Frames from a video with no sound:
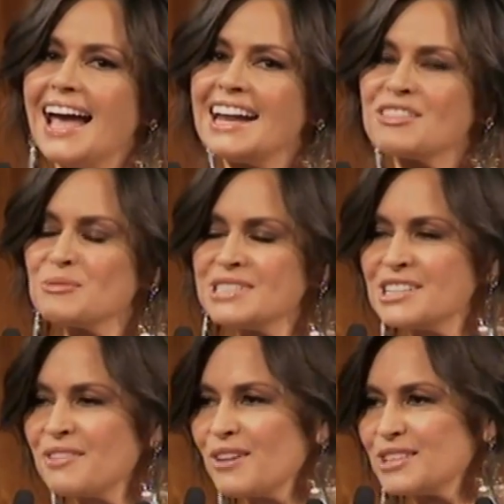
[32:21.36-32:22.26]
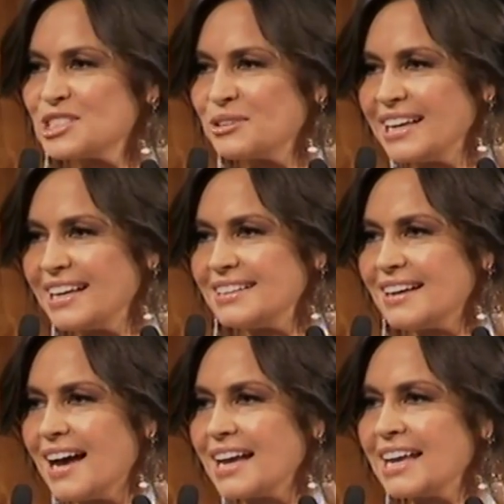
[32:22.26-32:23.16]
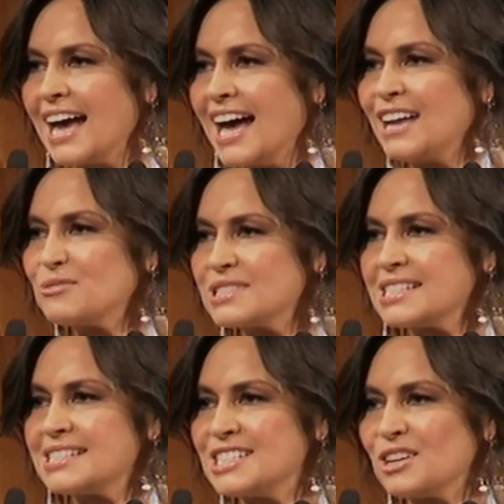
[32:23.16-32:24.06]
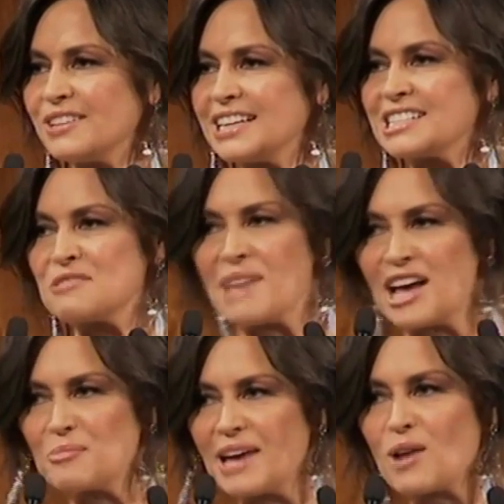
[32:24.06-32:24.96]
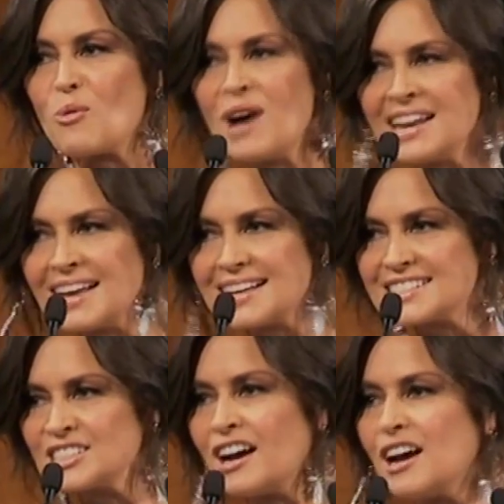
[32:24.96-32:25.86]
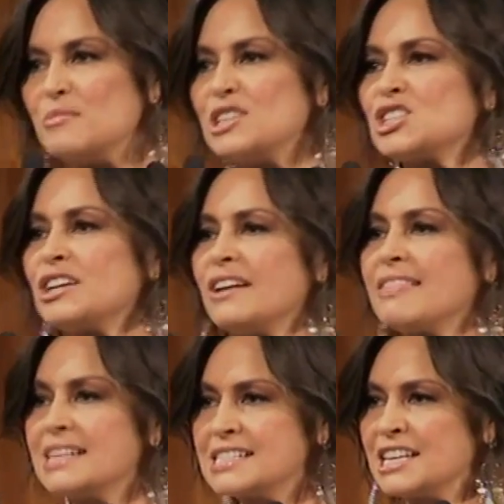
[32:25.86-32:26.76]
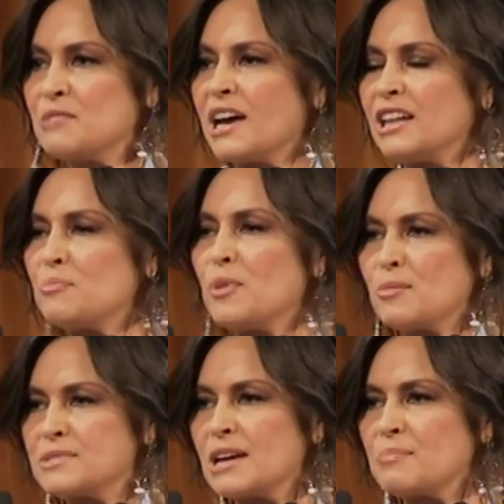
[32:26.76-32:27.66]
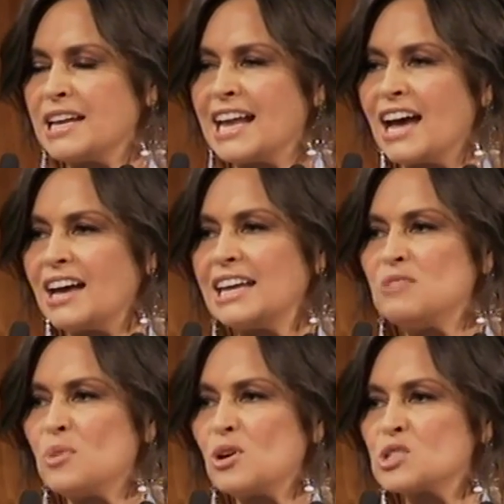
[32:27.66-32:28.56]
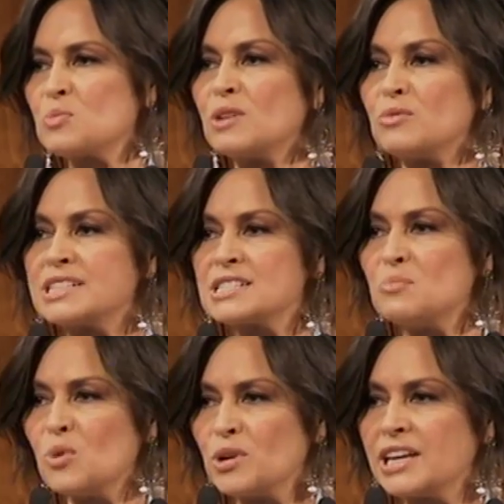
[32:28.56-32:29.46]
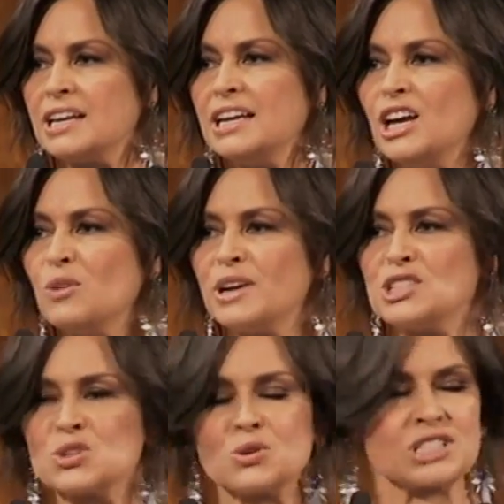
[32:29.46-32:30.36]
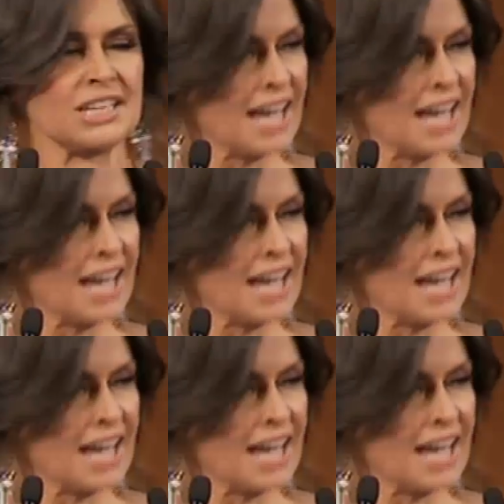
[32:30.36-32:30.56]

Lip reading: And at the risk of overdoing it, I can't resist delving into the mailbag one last time and sharing this email that popped up in our inbox one recent morning when Georgie